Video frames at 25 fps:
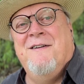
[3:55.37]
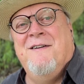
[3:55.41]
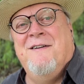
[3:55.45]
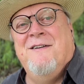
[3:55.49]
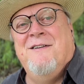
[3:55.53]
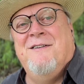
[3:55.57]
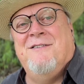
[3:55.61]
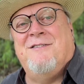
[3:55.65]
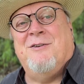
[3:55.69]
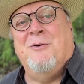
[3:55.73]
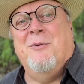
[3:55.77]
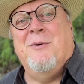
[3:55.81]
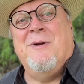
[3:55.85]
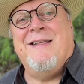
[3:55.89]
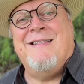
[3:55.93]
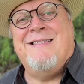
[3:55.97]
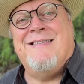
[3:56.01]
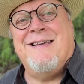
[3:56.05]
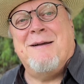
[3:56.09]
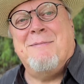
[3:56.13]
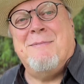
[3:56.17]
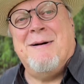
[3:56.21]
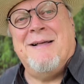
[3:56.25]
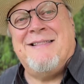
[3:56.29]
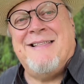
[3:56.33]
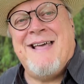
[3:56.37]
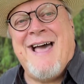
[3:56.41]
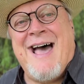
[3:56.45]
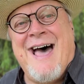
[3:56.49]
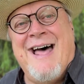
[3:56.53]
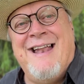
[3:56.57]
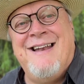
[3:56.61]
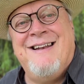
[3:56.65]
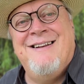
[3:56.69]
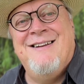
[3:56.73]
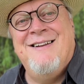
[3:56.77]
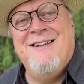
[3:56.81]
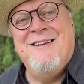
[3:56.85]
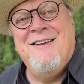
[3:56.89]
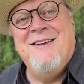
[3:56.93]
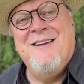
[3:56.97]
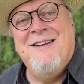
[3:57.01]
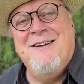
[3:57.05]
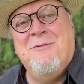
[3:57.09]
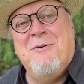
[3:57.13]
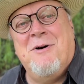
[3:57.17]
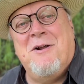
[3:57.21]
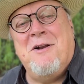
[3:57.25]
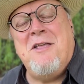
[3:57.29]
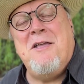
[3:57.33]
So what do you think about that?
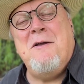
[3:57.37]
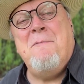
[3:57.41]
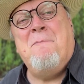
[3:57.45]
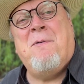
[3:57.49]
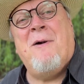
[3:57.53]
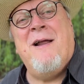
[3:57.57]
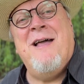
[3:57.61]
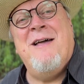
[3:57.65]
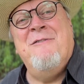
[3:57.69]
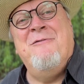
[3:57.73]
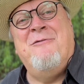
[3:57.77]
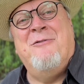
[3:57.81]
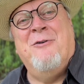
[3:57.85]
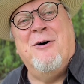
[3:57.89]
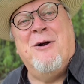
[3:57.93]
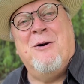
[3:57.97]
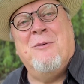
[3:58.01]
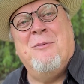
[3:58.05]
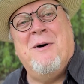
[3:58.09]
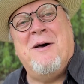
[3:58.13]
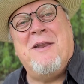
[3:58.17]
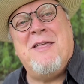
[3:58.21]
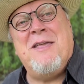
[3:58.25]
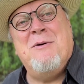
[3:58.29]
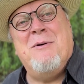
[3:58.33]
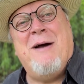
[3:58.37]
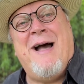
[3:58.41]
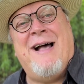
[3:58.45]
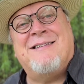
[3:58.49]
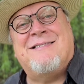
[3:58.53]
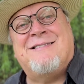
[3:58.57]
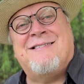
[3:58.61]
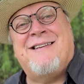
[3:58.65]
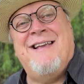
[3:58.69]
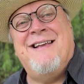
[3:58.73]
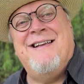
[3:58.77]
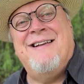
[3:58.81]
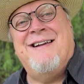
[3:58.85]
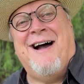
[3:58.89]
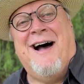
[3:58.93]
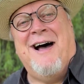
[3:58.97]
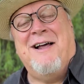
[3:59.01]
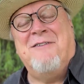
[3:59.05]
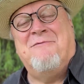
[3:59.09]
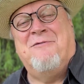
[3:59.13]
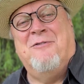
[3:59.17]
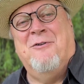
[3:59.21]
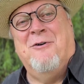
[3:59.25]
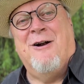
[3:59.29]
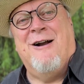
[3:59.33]
What are you praying for? What are you asking
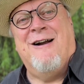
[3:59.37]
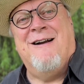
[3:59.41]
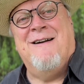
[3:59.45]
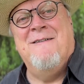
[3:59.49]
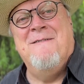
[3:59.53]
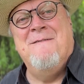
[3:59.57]
God for?